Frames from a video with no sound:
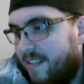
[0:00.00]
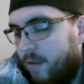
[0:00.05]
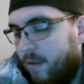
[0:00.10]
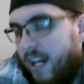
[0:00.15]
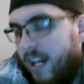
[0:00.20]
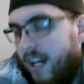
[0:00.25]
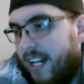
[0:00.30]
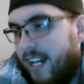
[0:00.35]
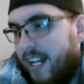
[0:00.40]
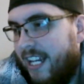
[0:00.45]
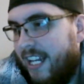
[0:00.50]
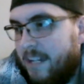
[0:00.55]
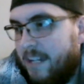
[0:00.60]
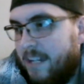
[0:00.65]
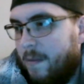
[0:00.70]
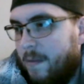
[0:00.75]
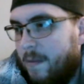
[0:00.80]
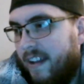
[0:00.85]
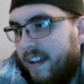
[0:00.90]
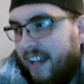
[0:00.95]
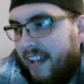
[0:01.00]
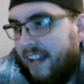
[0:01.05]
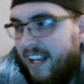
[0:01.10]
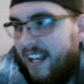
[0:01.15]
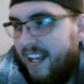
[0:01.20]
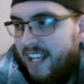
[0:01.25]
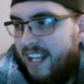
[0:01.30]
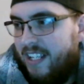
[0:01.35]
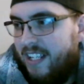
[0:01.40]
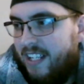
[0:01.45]
Well, not a case, but like
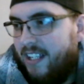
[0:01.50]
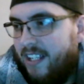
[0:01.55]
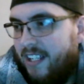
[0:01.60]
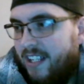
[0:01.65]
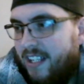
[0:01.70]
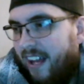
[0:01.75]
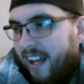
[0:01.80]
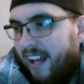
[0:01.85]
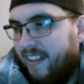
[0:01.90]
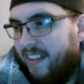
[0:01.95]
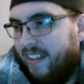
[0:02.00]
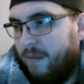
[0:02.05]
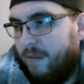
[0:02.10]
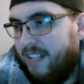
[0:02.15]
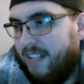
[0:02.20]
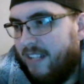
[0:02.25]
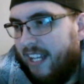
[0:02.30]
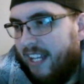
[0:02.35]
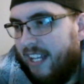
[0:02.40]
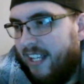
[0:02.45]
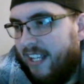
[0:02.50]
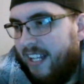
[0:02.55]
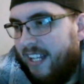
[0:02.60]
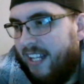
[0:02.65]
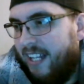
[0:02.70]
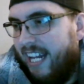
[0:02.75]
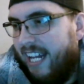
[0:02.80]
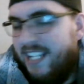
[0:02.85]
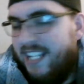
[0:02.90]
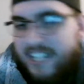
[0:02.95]
uh, I think it was like a
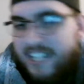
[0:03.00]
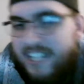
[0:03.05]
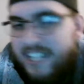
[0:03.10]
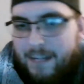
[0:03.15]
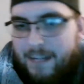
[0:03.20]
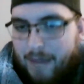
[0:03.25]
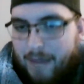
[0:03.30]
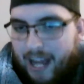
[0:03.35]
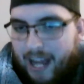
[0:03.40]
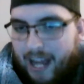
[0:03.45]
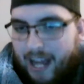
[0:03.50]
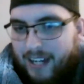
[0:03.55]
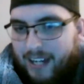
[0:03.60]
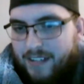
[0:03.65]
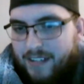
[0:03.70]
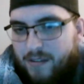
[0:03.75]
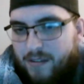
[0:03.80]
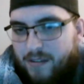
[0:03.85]
18 pack.